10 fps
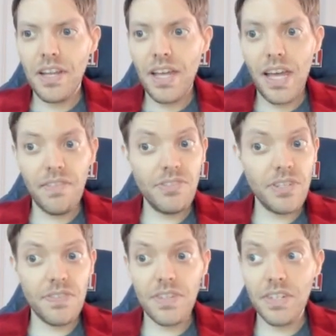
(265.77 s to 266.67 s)
have
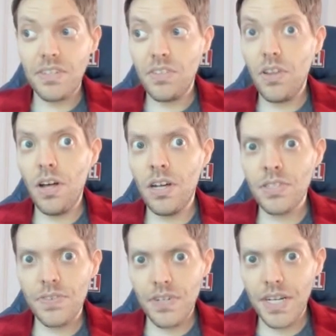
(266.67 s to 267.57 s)
different
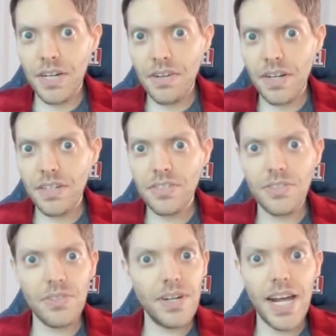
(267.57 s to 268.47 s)
laws for
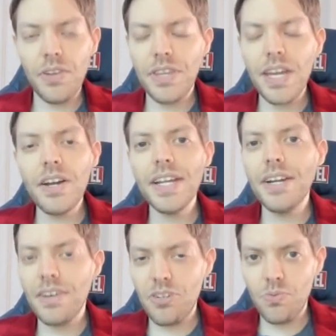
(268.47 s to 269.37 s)
heroes or how their
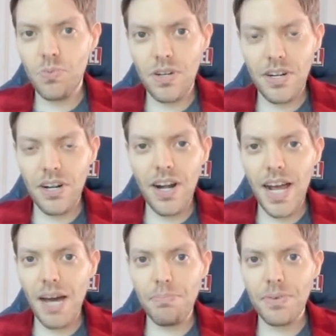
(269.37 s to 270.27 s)
heroes work or
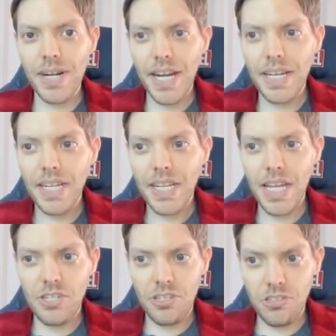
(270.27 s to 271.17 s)
operate
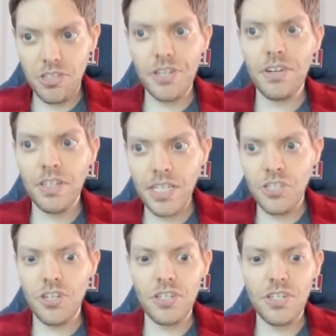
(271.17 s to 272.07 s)
it's literally
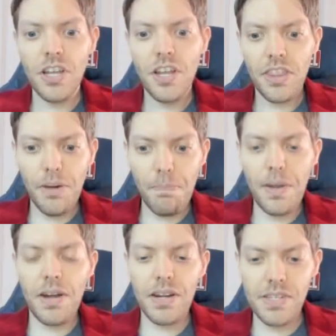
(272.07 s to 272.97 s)
just the
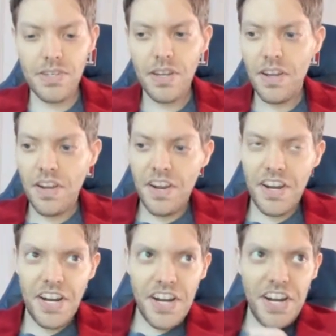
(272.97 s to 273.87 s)
barest.
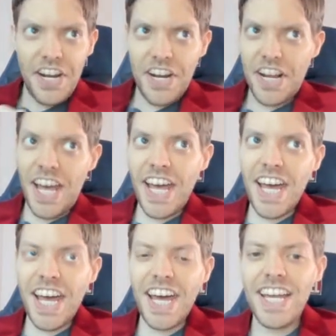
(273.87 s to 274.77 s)

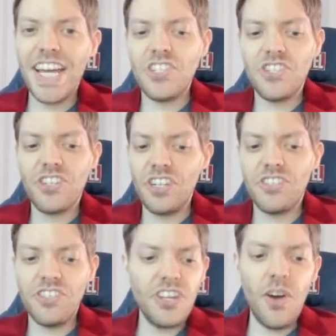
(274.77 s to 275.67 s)
Ha! It
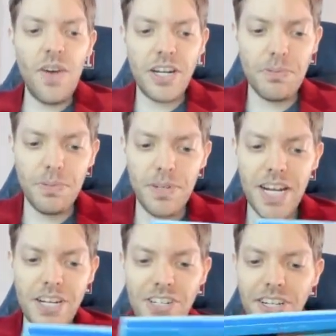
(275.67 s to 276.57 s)
does no
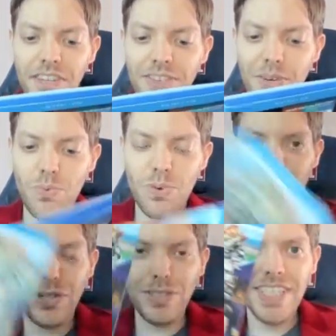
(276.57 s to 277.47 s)
exploration of the
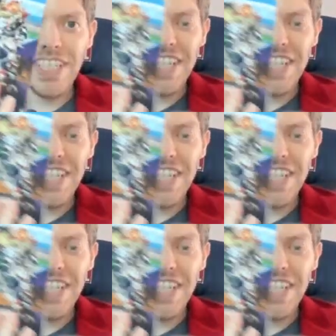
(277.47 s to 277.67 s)
world